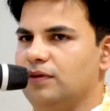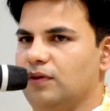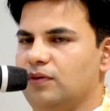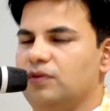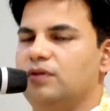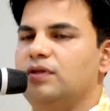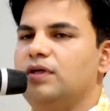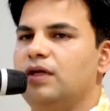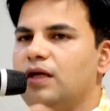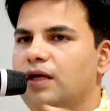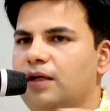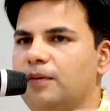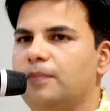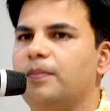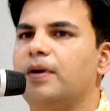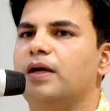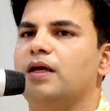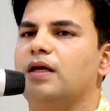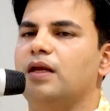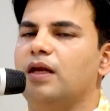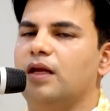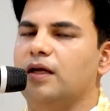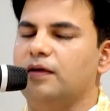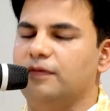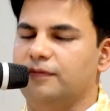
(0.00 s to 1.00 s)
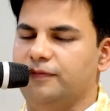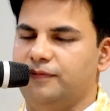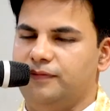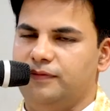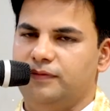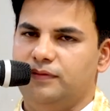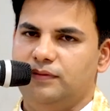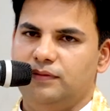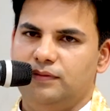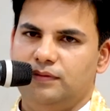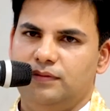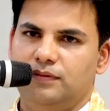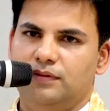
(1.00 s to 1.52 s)
only by love,
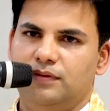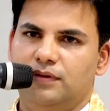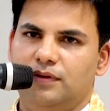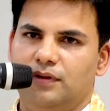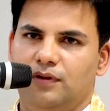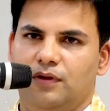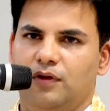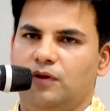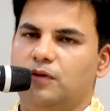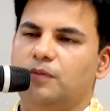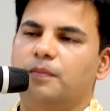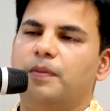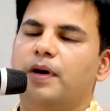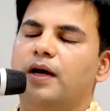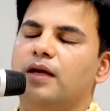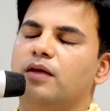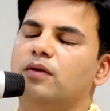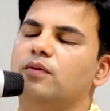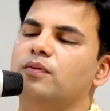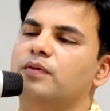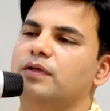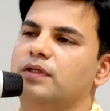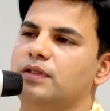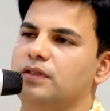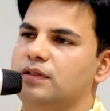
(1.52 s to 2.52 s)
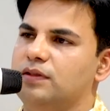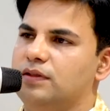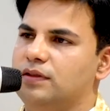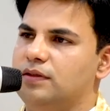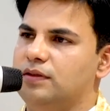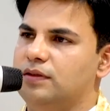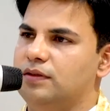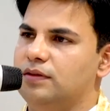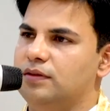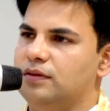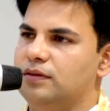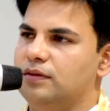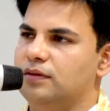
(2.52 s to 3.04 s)
not by
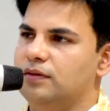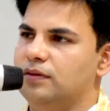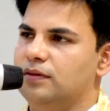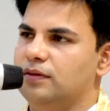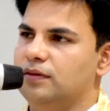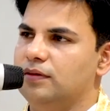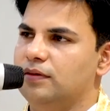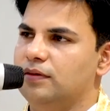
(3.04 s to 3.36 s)
words.